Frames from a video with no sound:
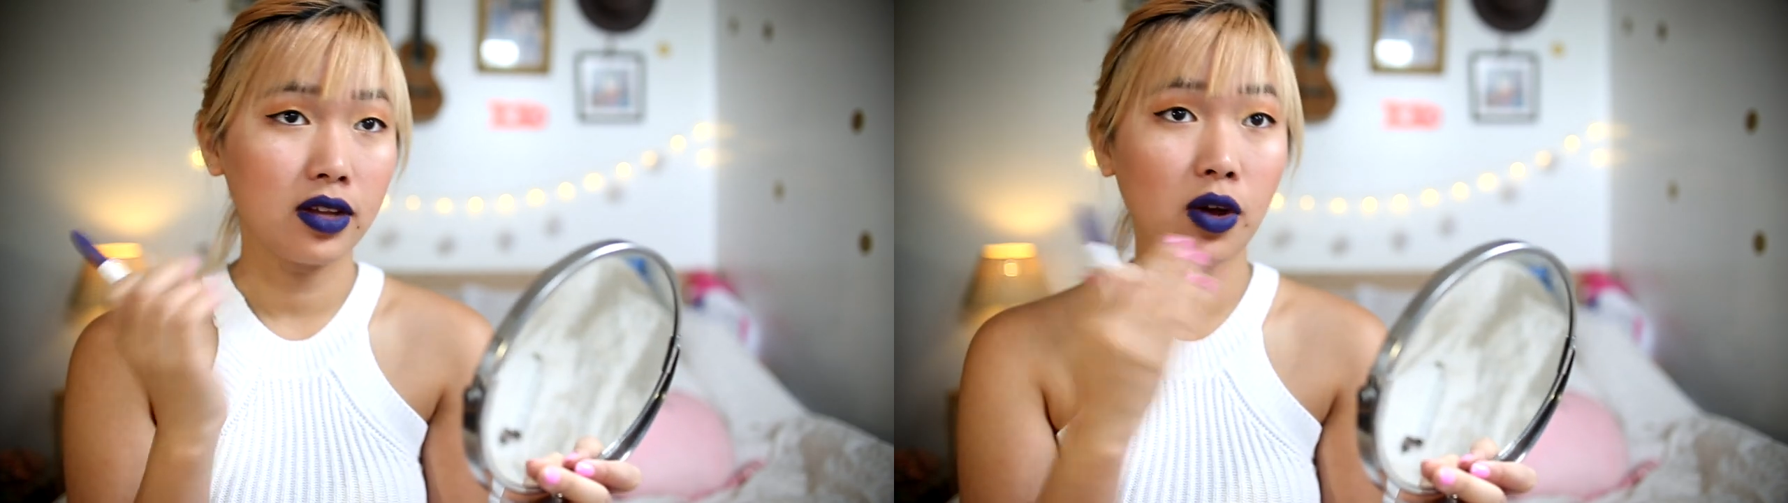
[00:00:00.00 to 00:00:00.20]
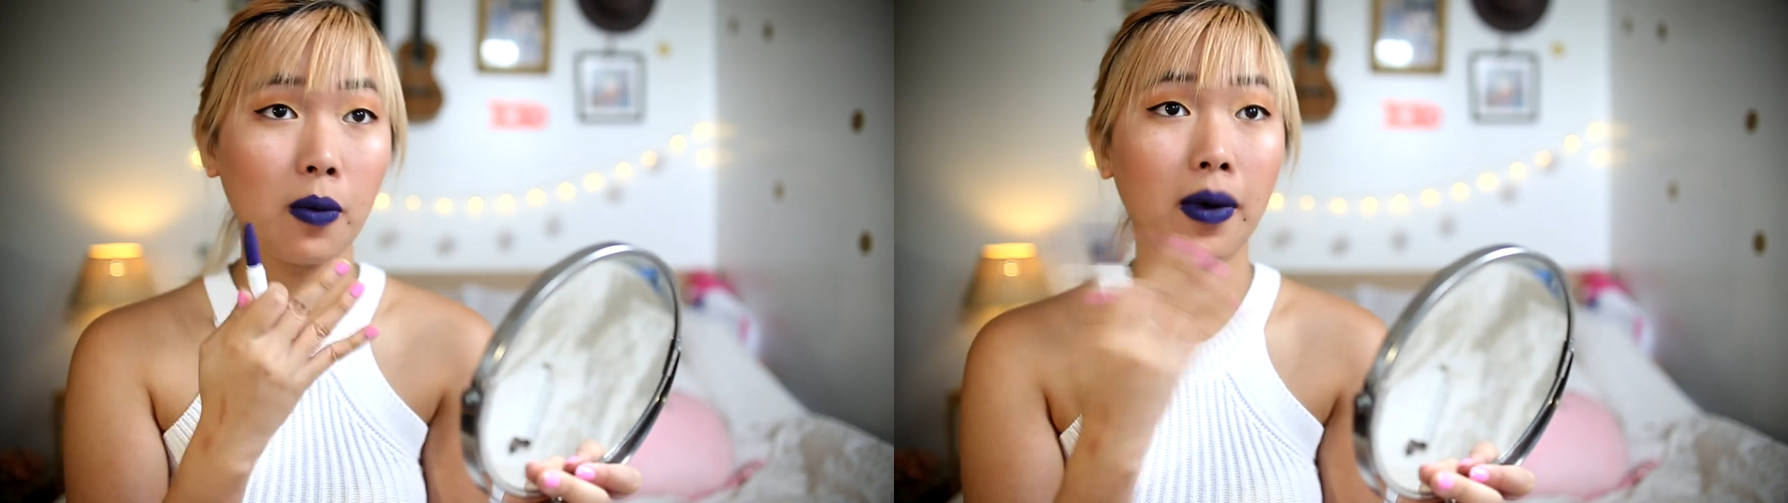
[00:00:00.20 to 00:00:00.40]

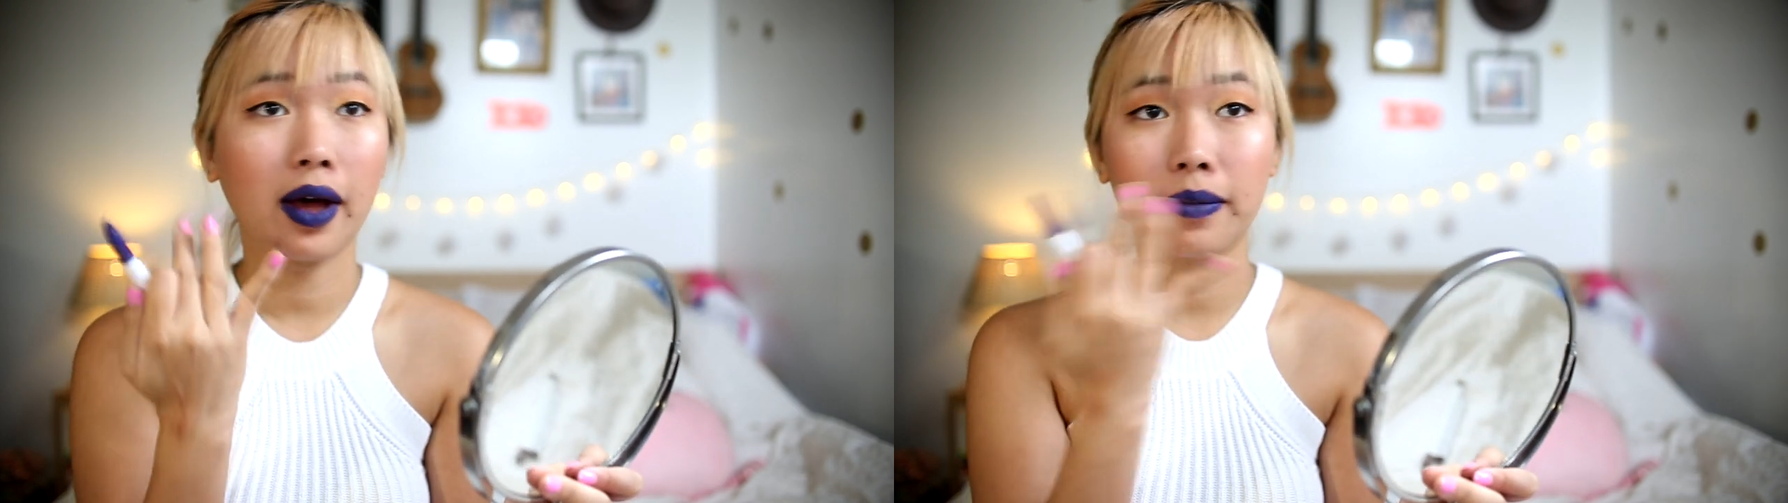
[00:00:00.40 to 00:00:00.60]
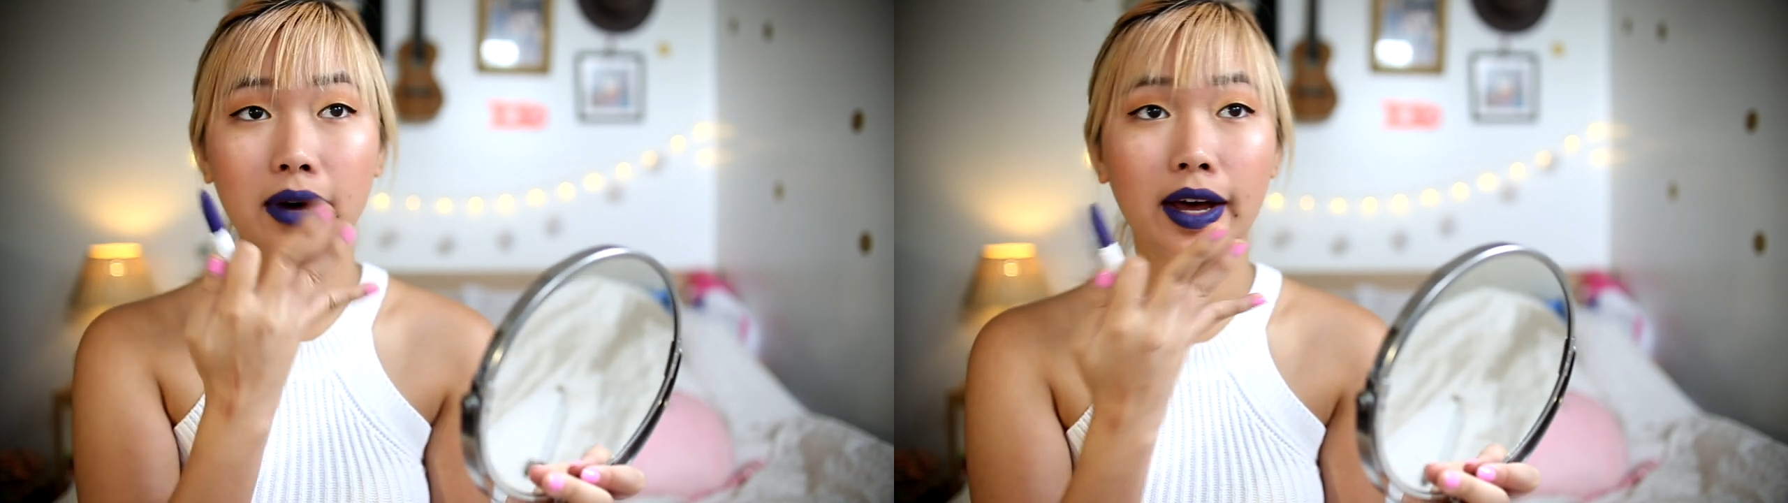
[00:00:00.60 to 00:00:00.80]
Don't
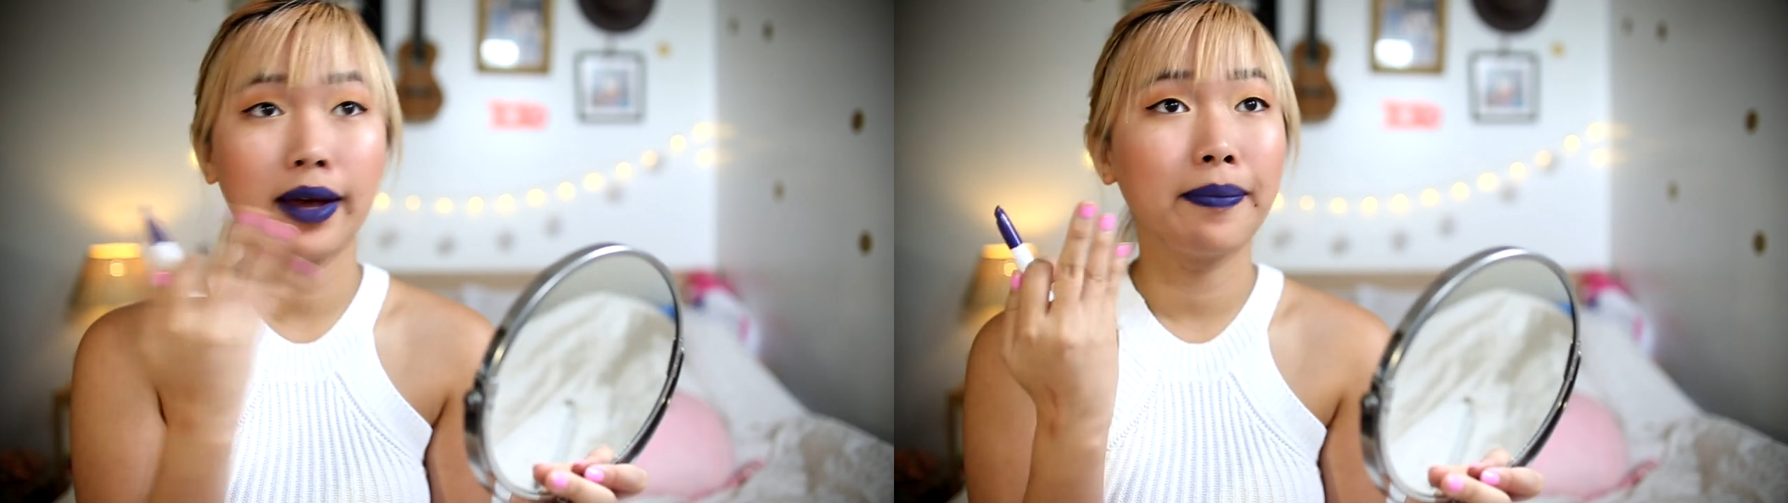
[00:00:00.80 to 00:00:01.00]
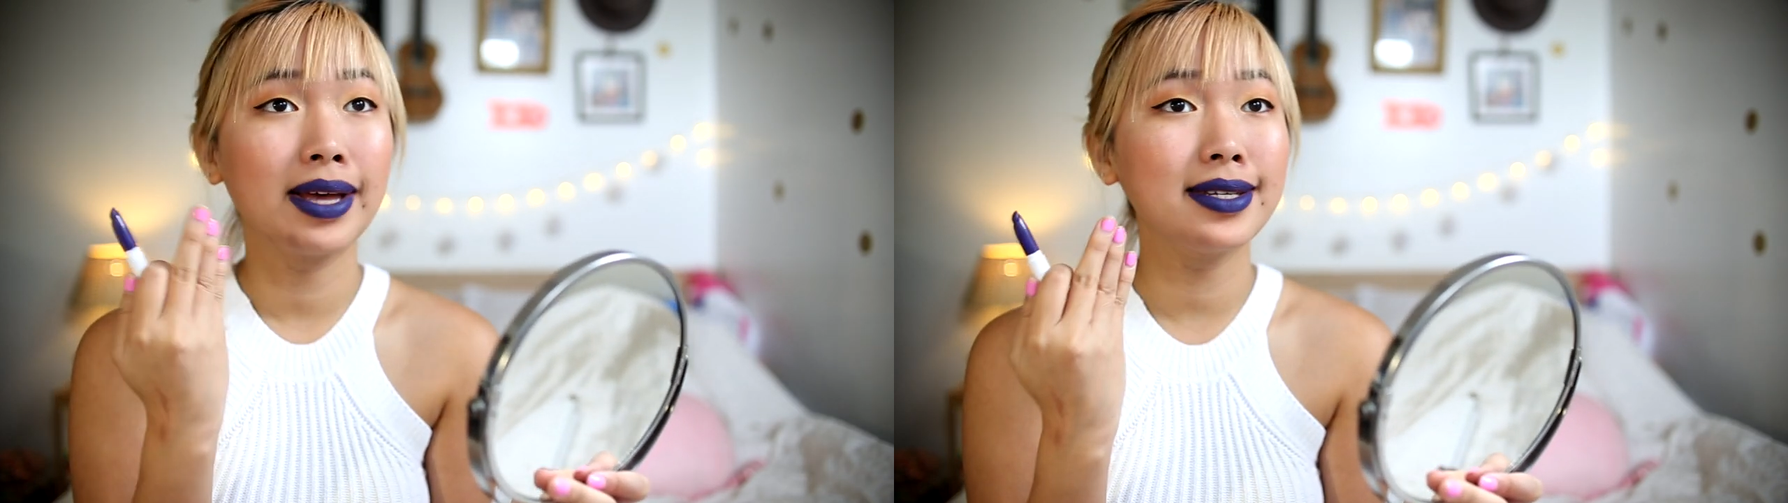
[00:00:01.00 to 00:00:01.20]
mind
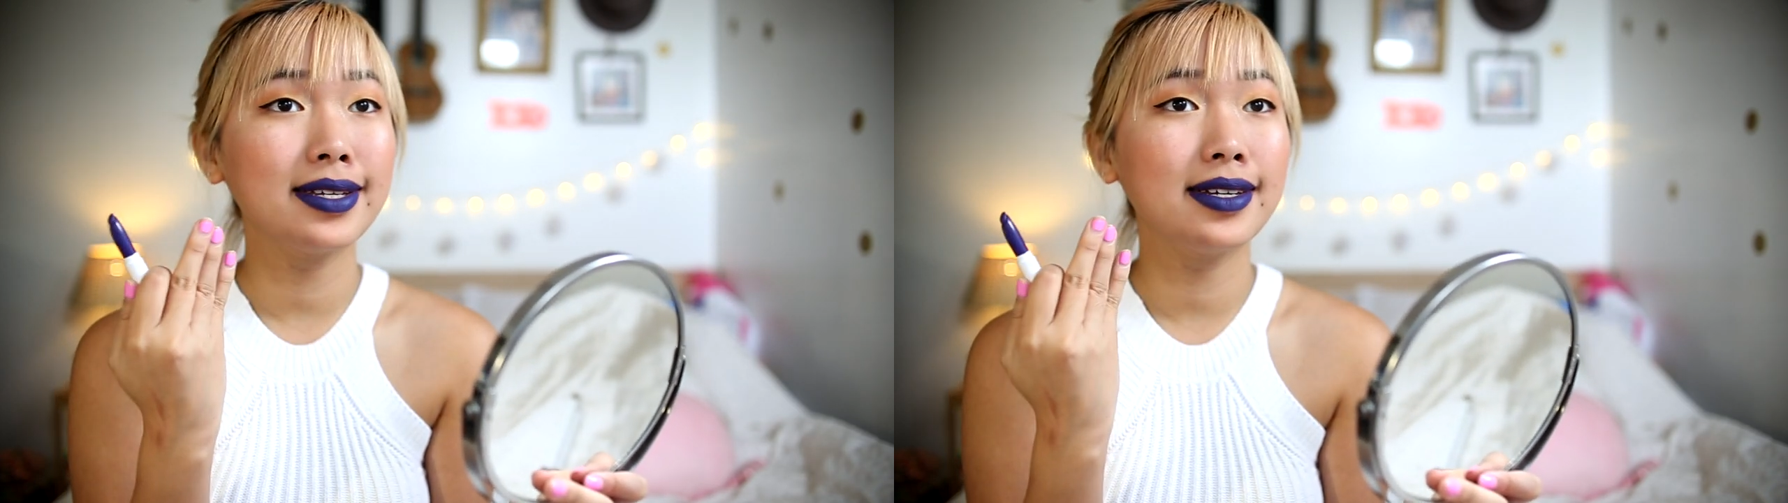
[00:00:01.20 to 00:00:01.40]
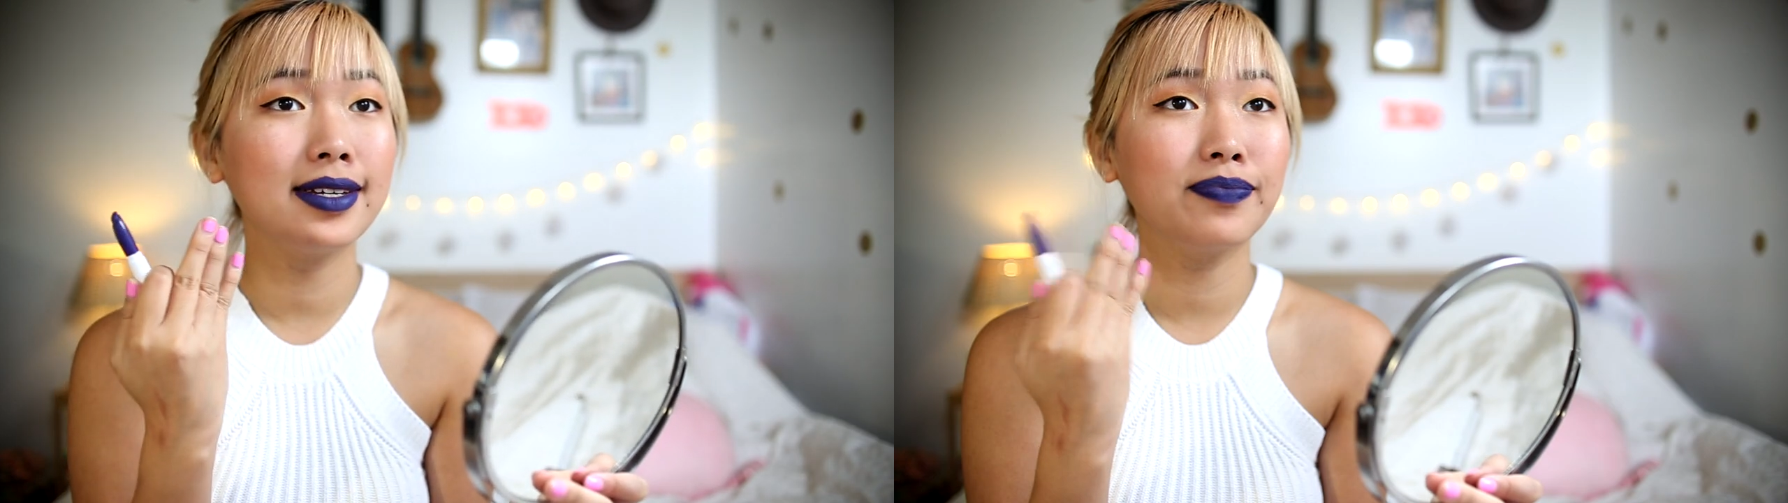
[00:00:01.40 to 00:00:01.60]
my
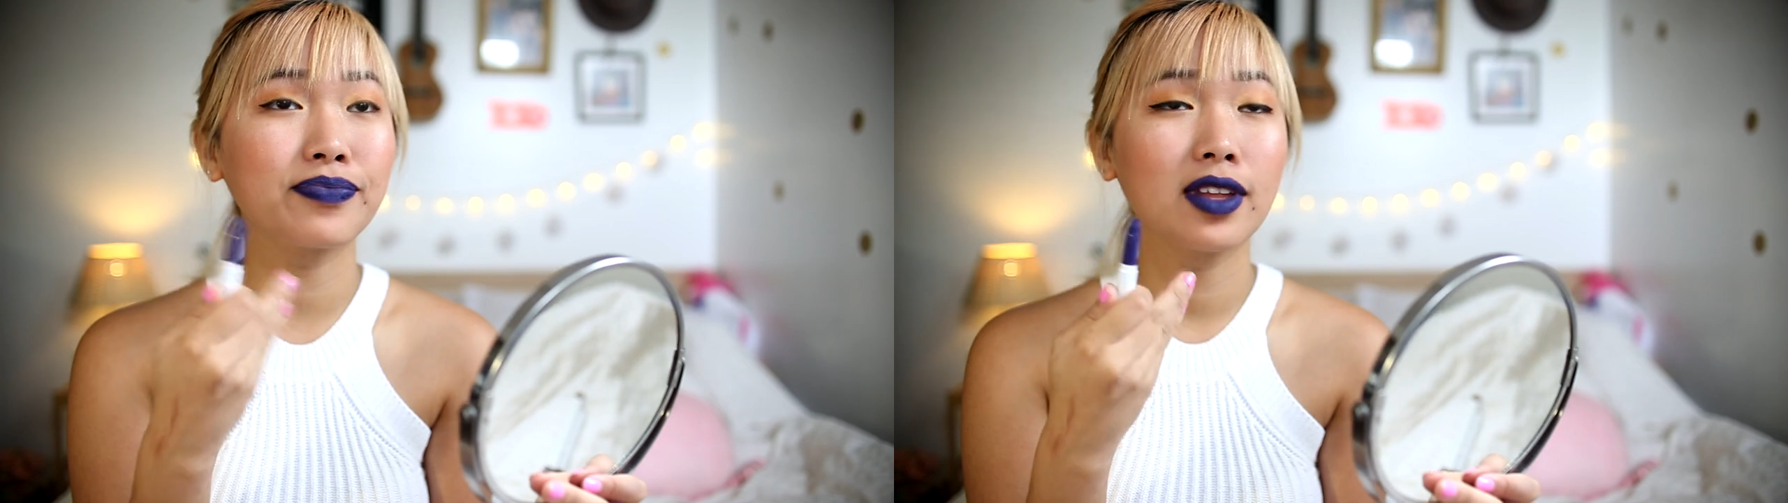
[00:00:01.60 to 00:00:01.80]
messy.